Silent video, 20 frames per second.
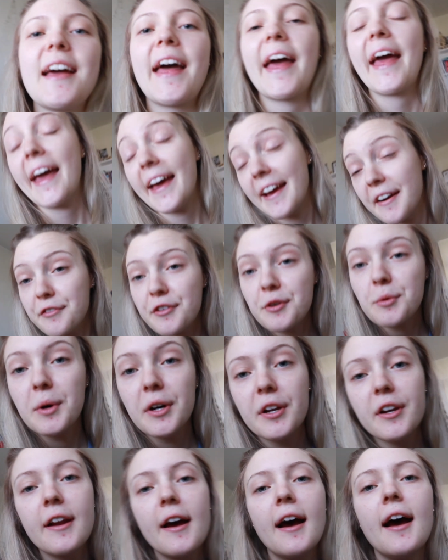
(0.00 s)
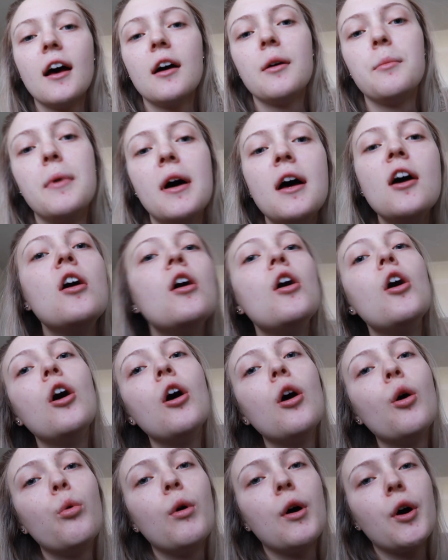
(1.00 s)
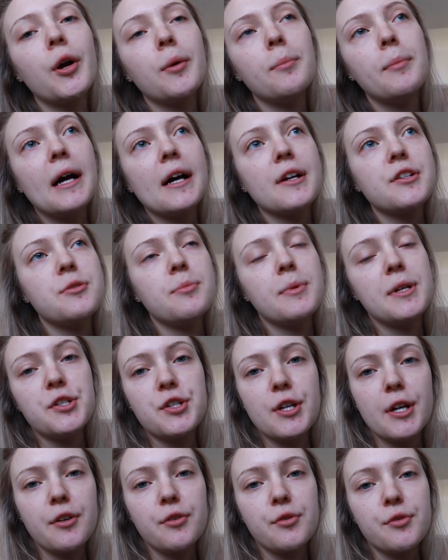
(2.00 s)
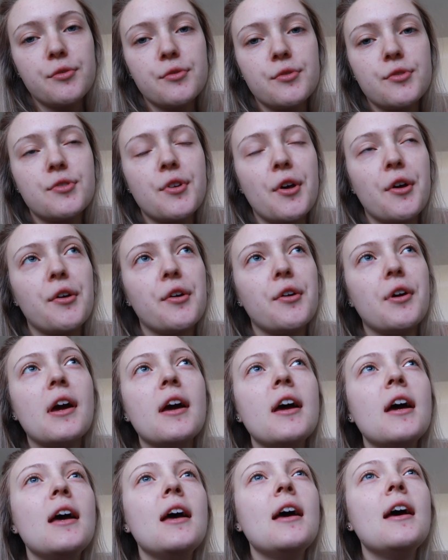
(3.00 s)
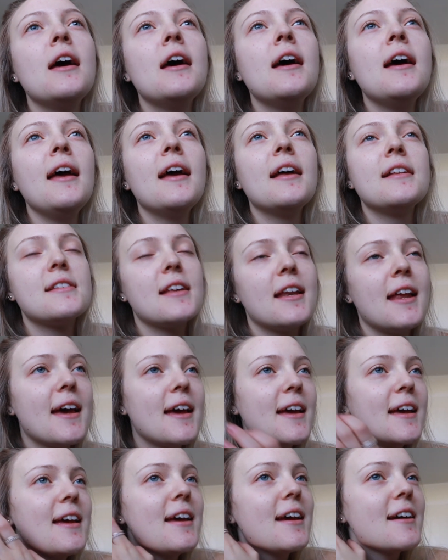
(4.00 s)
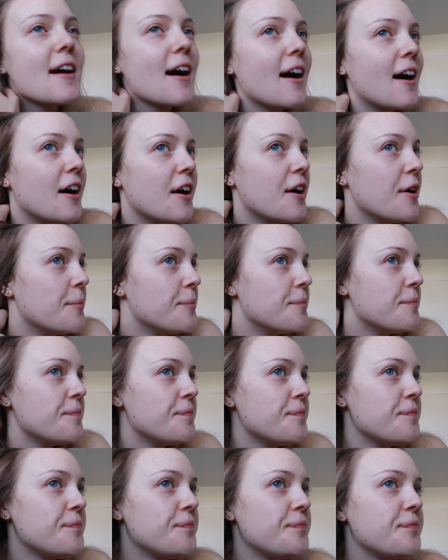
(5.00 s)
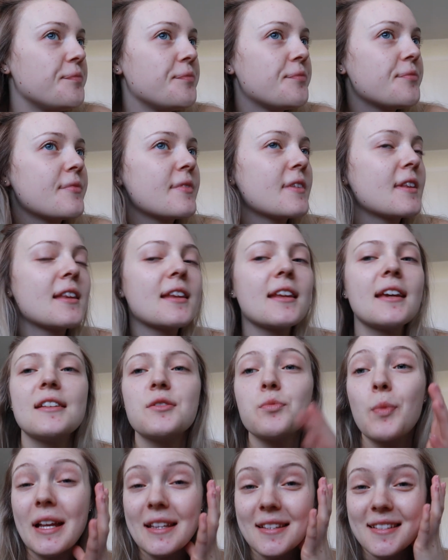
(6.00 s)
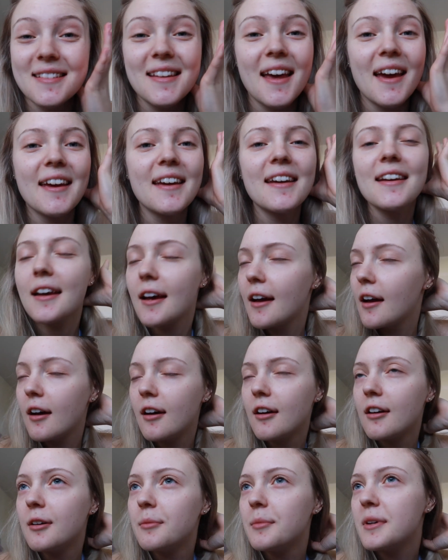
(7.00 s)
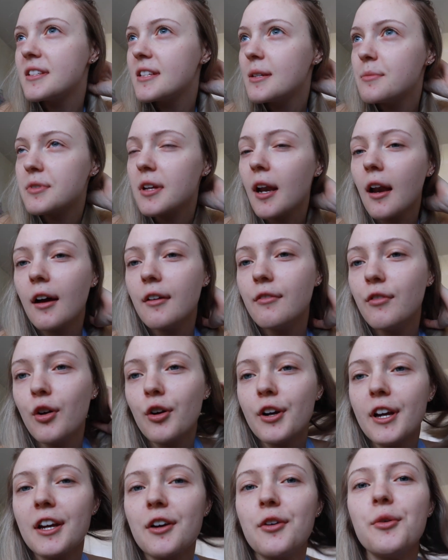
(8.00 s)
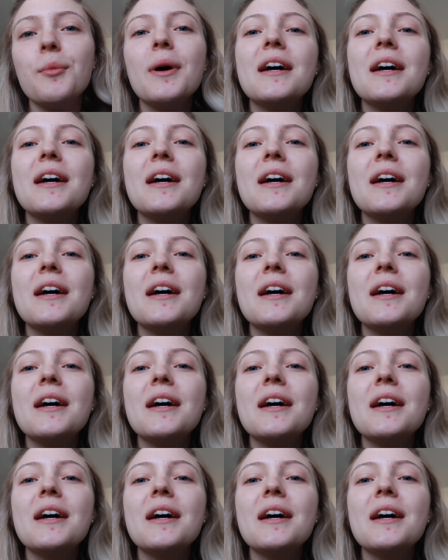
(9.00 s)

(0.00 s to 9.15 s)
Hey everyone, um, welcome back to my channel. So today, um, it's Wednesday. Um, I seem to like vlogging on